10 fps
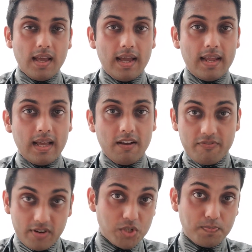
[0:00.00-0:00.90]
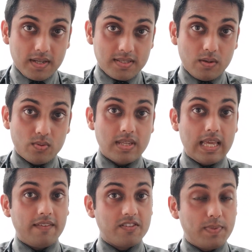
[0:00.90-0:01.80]
and have fresh pass outs
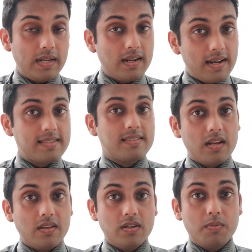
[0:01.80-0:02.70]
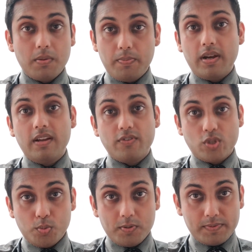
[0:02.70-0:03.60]
and have spent less than a year preparing for
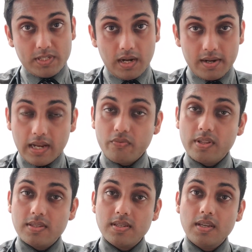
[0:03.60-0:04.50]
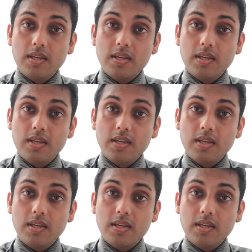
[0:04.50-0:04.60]
super entrance,